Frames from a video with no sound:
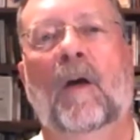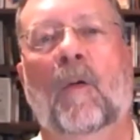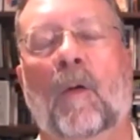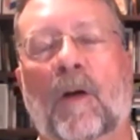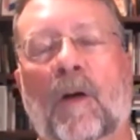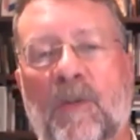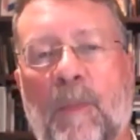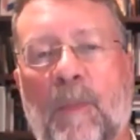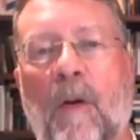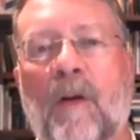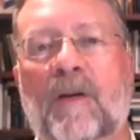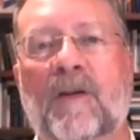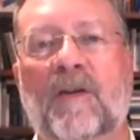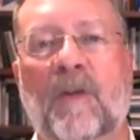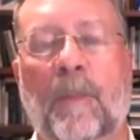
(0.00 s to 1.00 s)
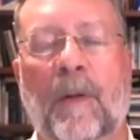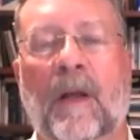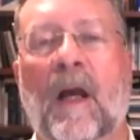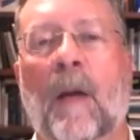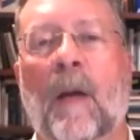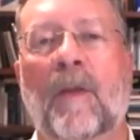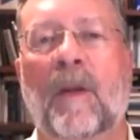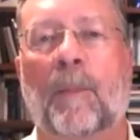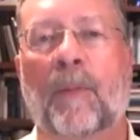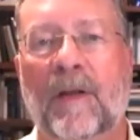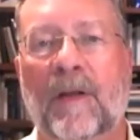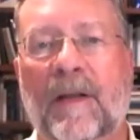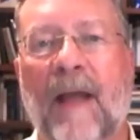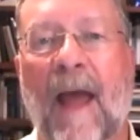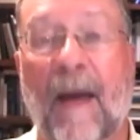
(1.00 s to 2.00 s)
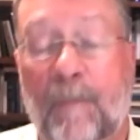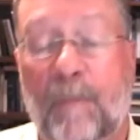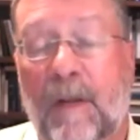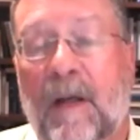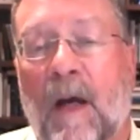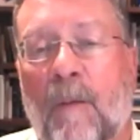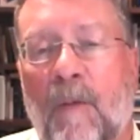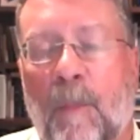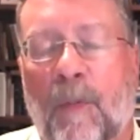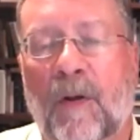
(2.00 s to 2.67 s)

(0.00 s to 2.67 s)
where experiences have become the